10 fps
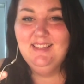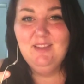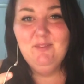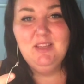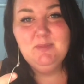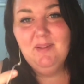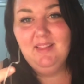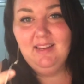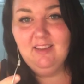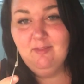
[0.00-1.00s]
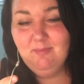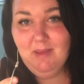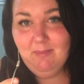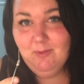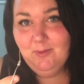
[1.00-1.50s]
when you spread the love,
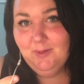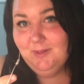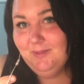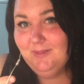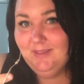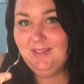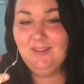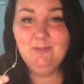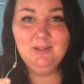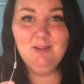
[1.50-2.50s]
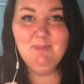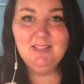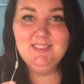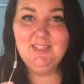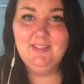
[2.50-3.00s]
people, will come back
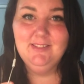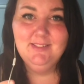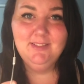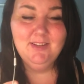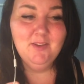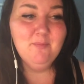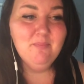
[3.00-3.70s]
to you. So,